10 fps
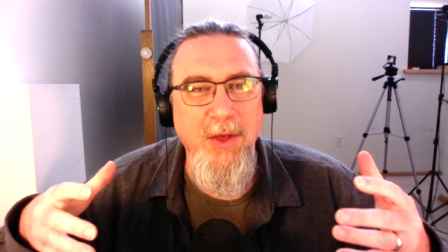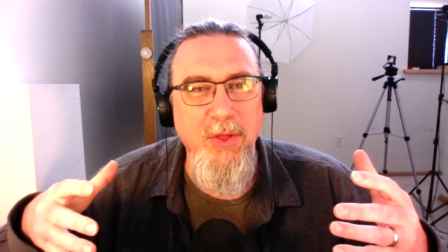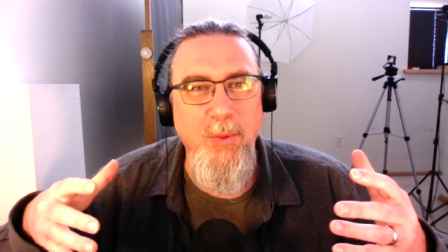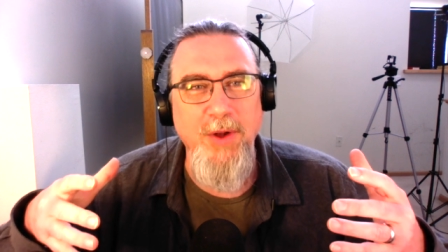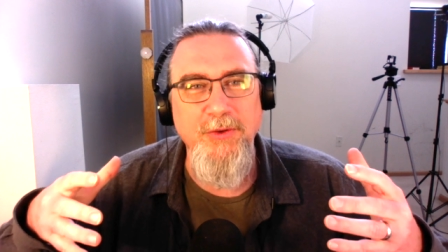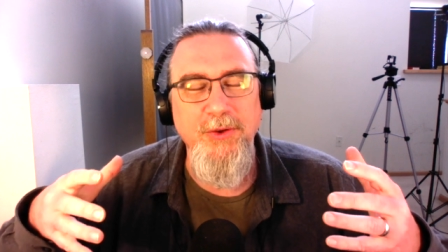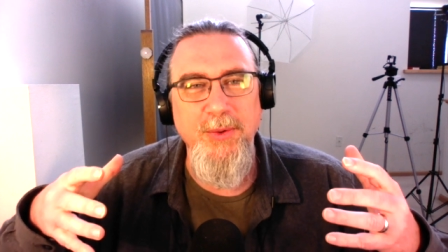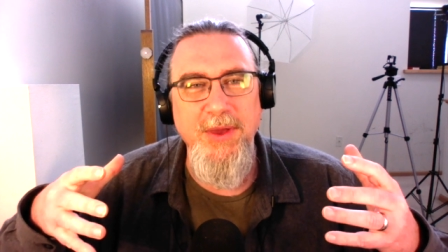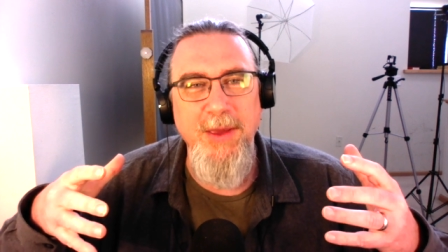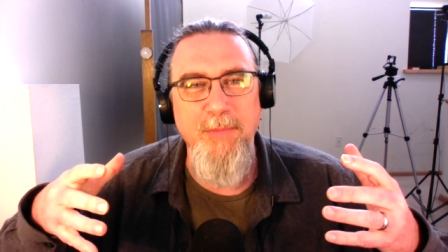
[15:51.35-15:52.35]
the ones who
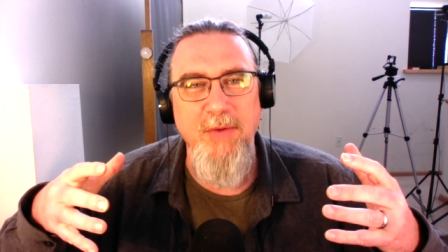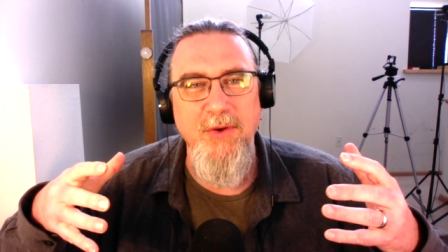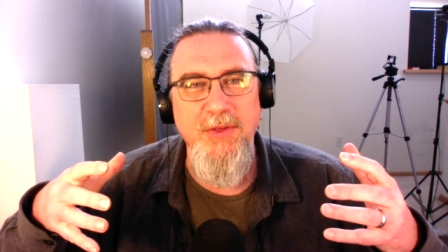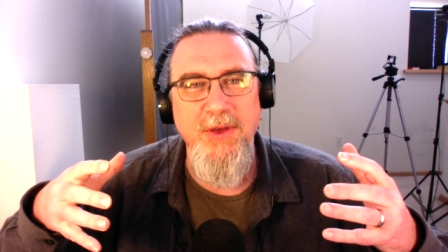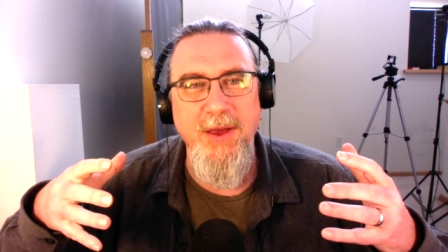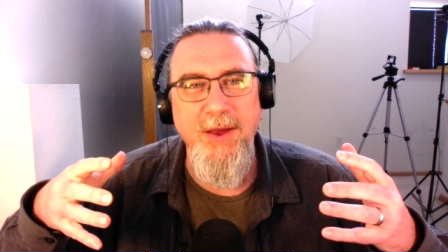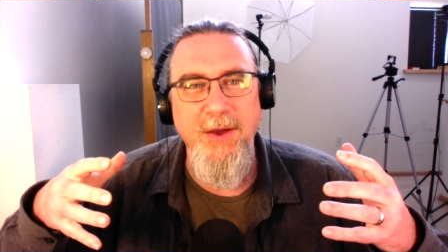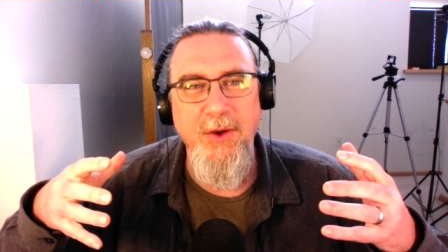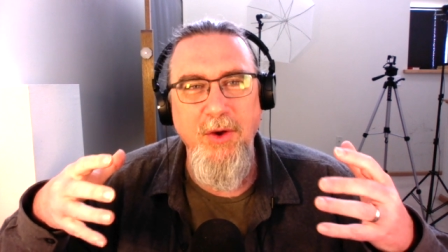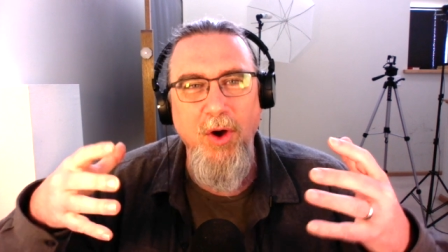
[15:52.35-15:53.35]
keep
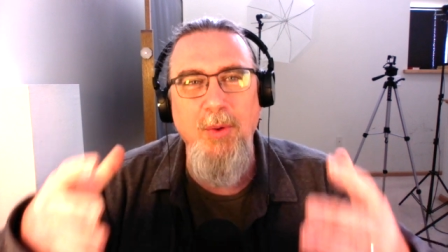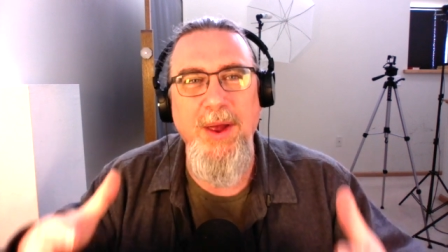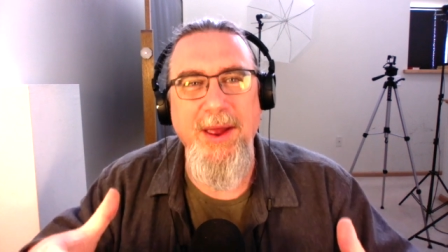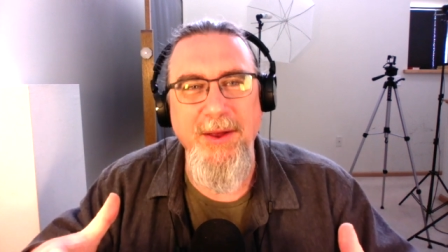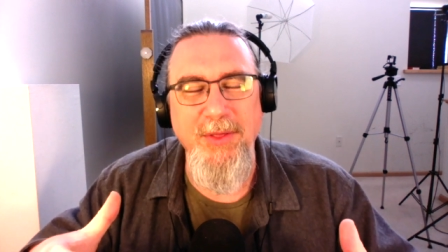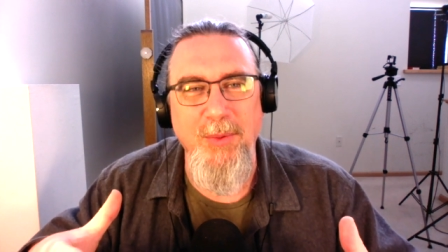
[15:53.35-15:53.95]
everything going,